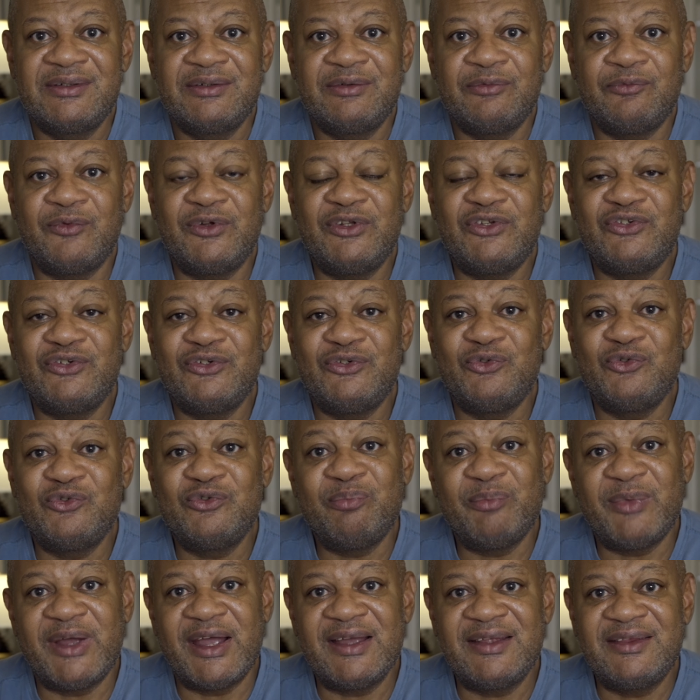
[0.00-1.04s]
what you're
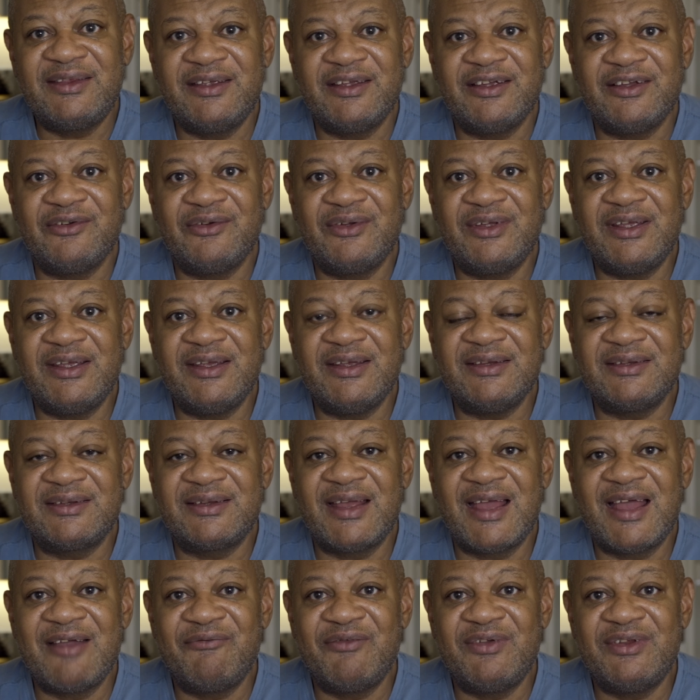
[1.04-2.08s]
doing back there is
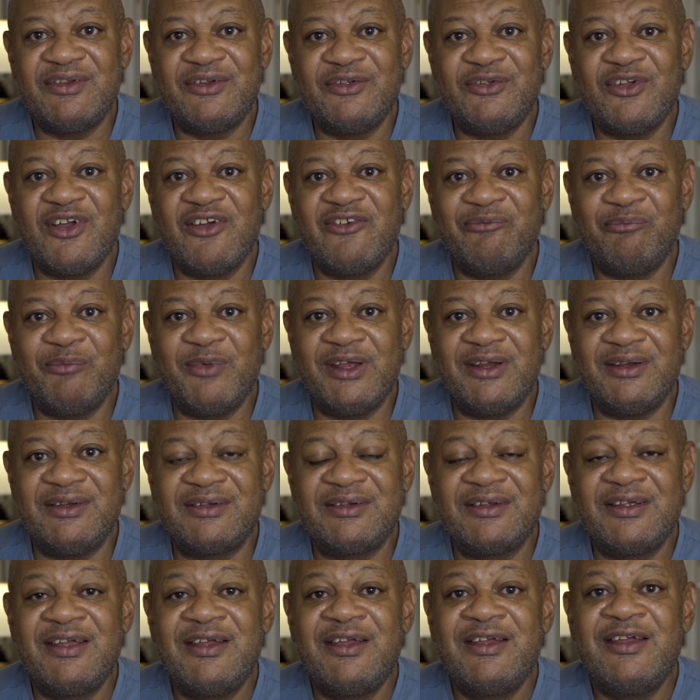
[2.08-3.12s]
having the
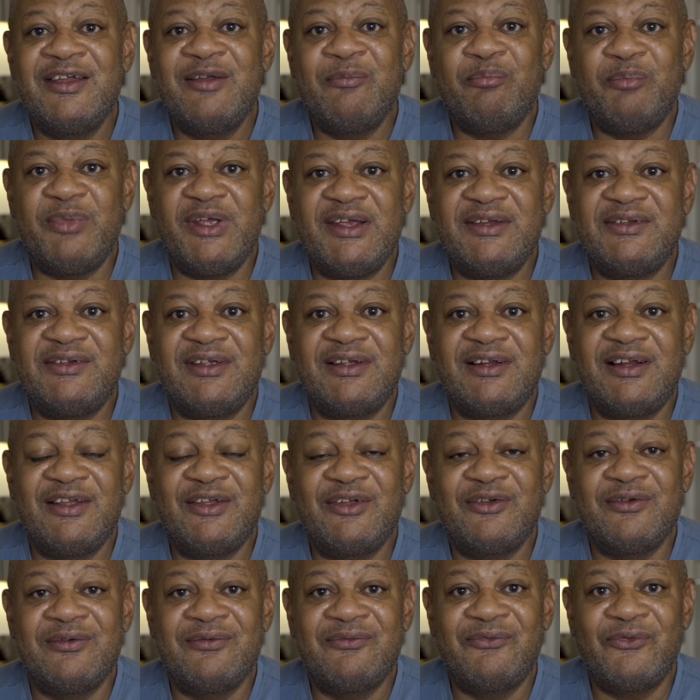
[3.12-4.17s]
government basically
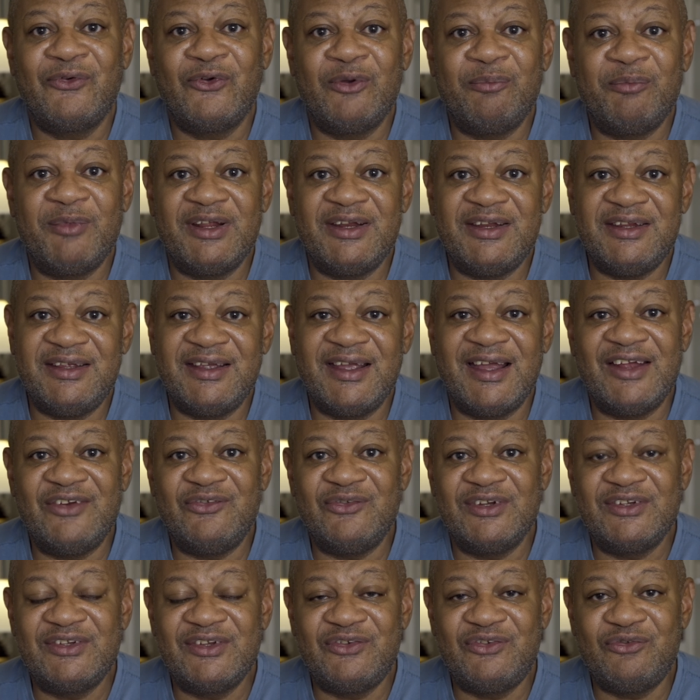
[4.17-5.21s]
confirm that the
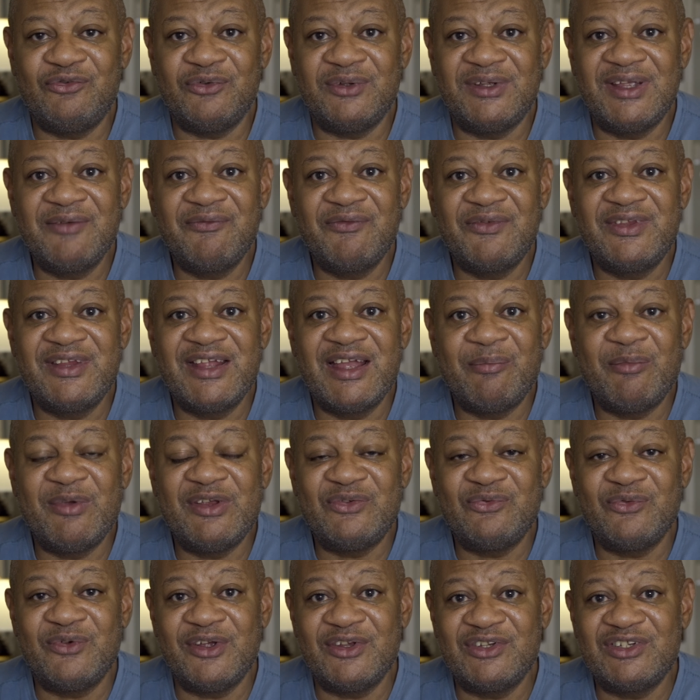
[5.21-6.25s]
address that you're giving them
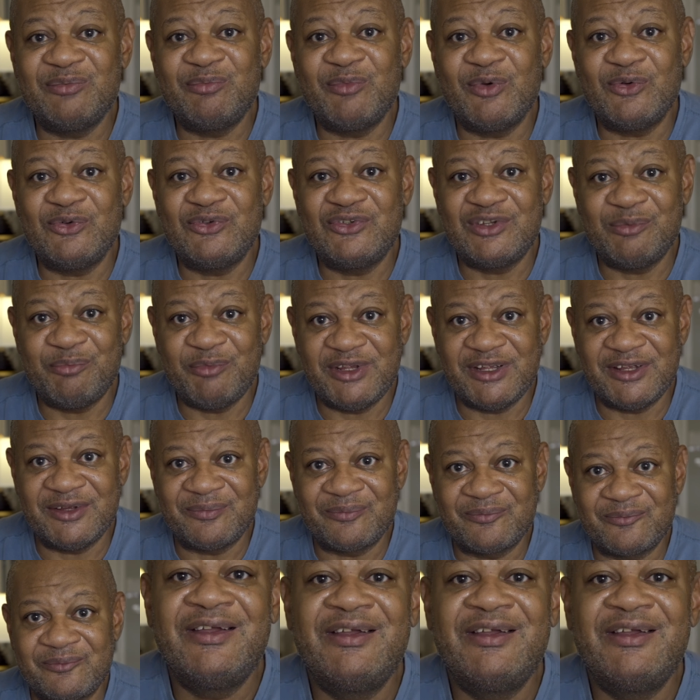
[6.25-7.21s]
is where you're supposed to be.